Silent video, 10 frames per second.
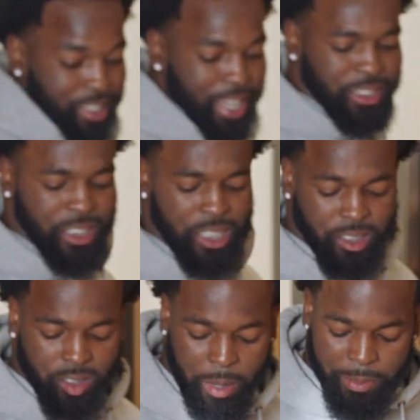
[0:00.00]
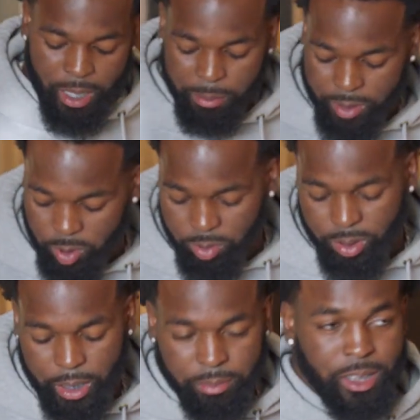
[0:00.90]
That's easy though. I'm a, I'm a
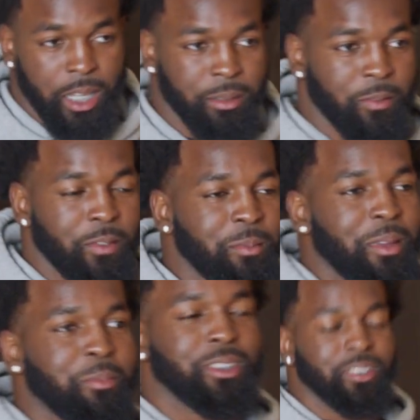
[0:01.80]
two-step type. You feel me? I'm a.